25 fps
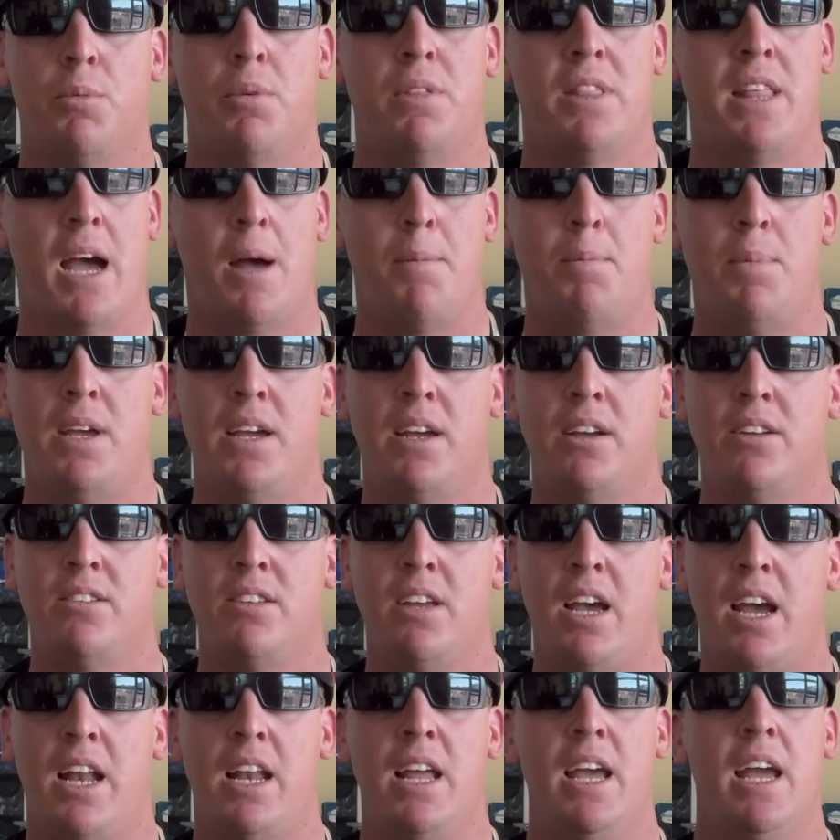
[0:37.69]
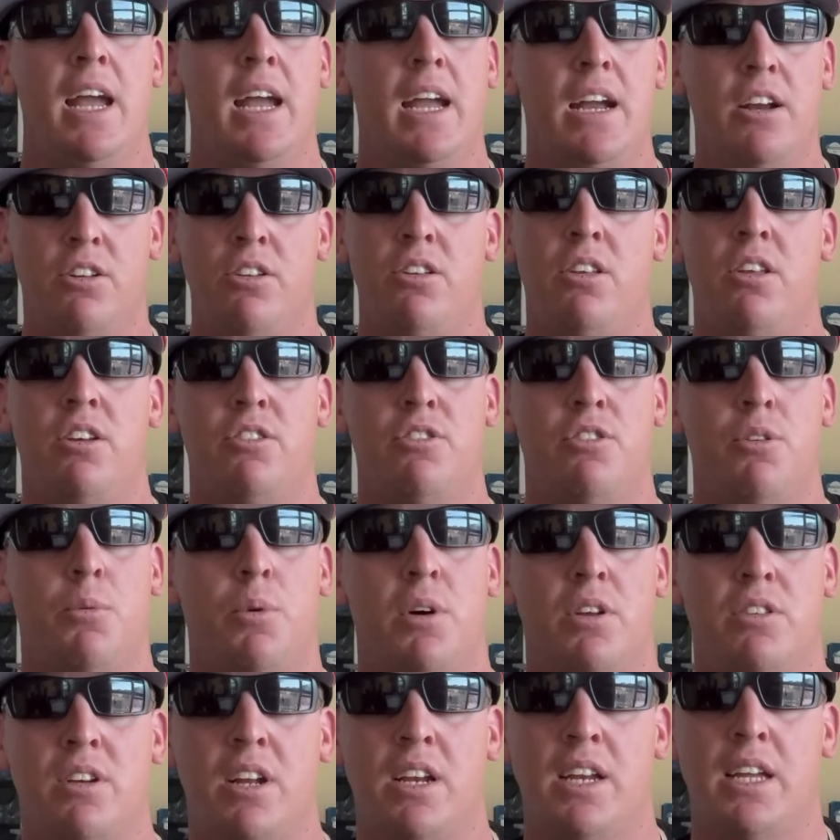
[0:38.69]
With that being said, here's a list of
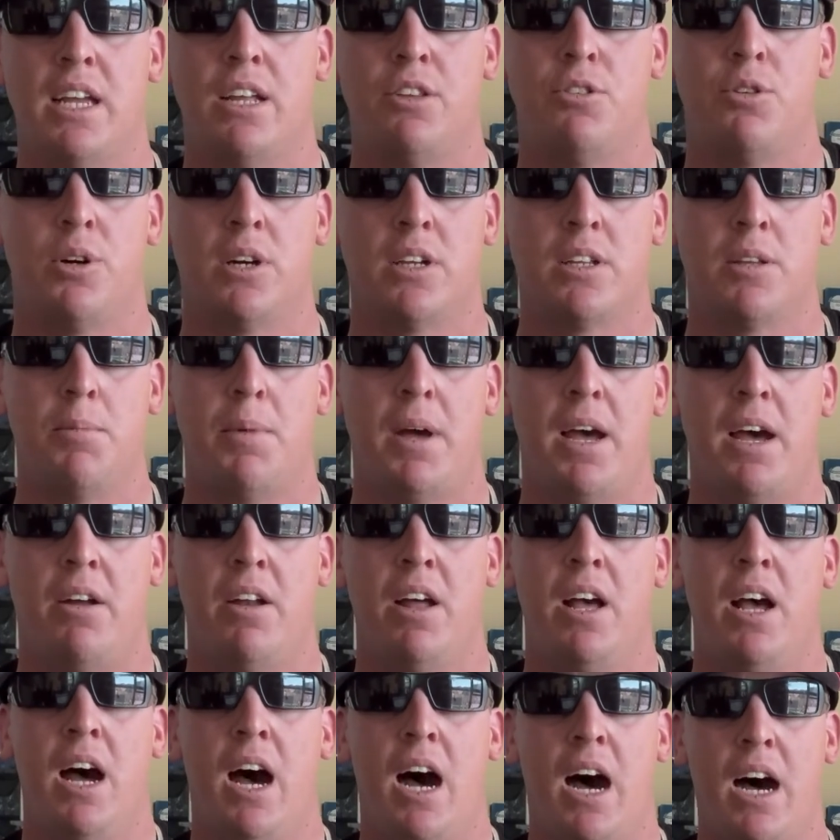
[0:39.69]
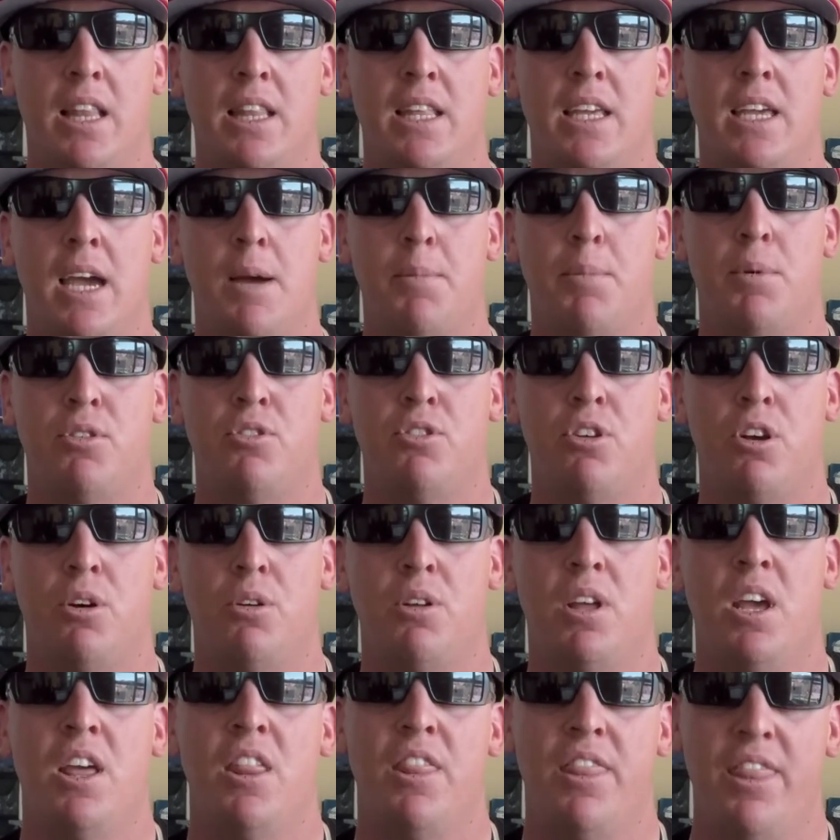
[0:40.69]
what's going to get talked about on the
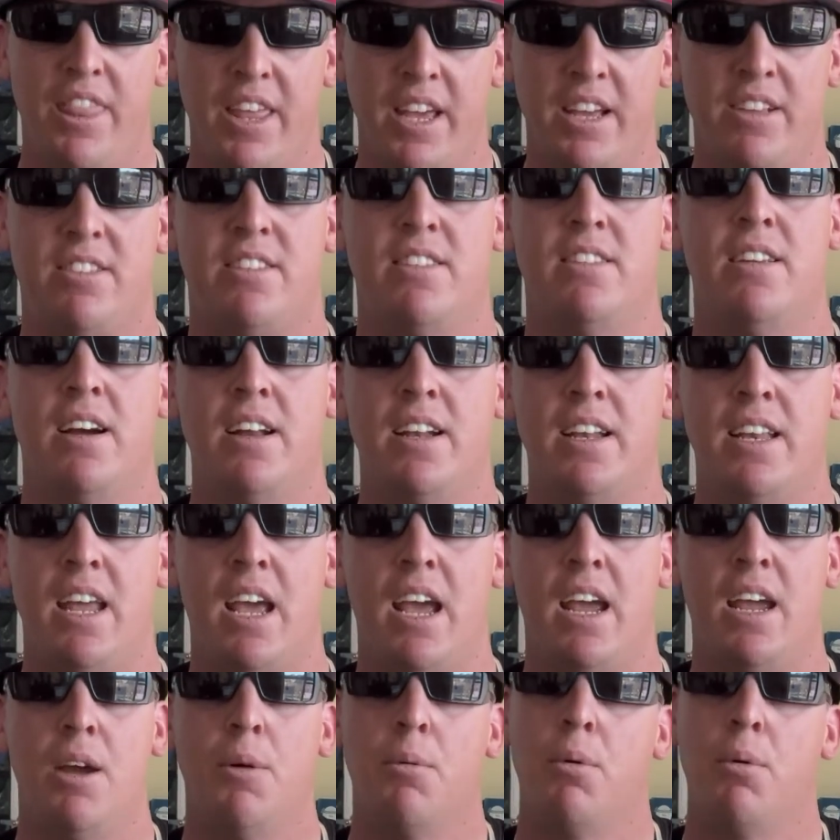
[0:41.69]
episode this Sunday.